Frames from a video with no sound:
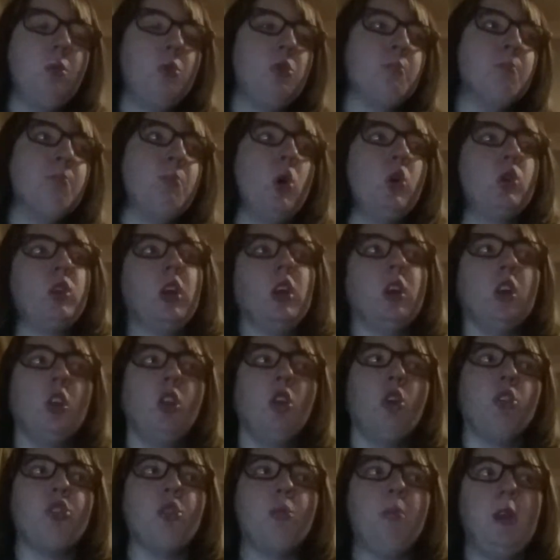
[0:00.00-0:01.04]
mocking a
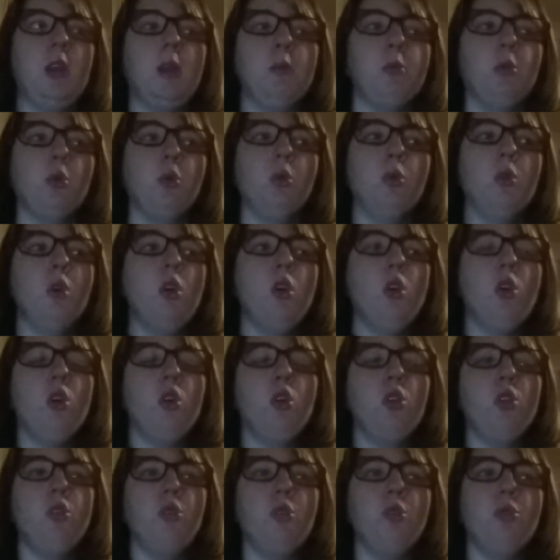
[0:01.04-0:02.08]
lot of people
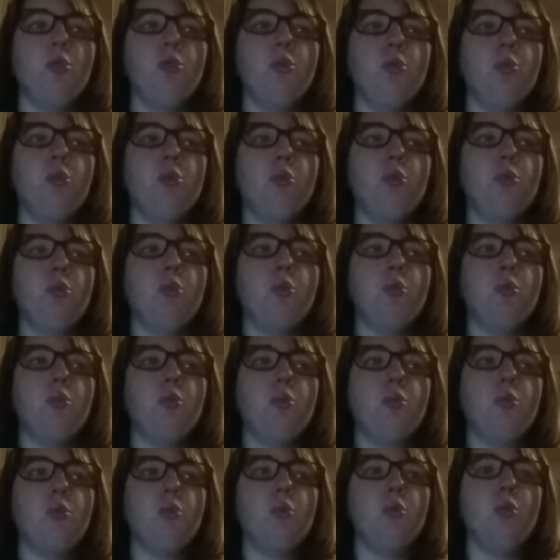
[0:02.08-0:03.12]
who
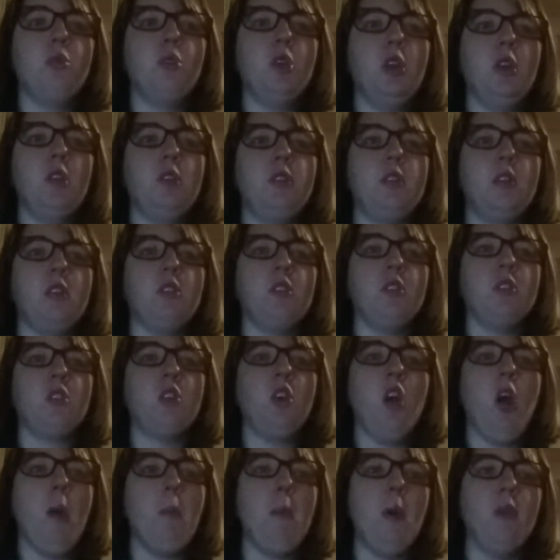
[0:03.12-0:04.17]
didn't
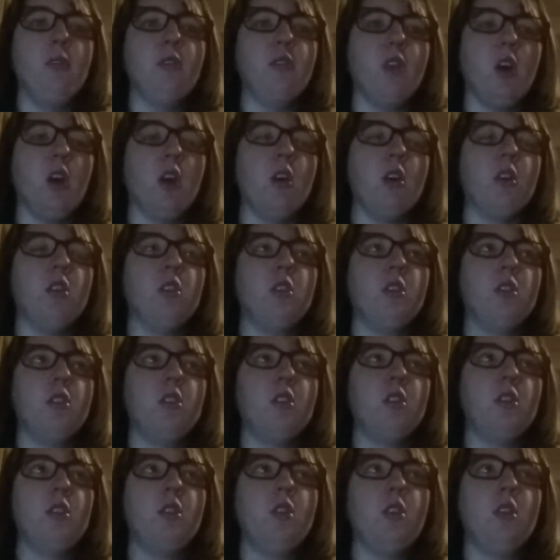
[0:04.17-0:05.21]
come under
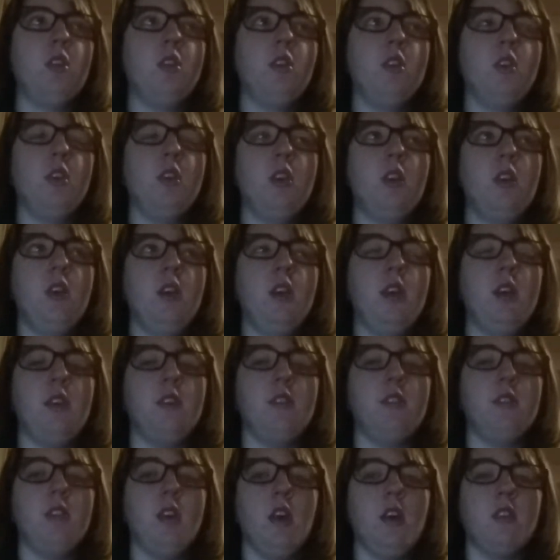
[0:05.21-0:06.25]
his
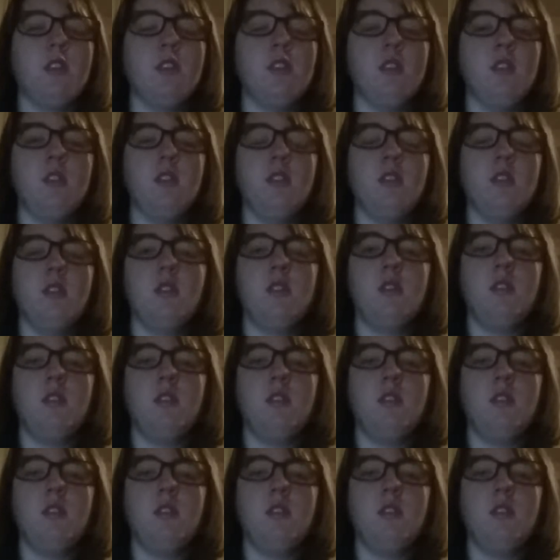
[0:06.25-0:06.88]
certain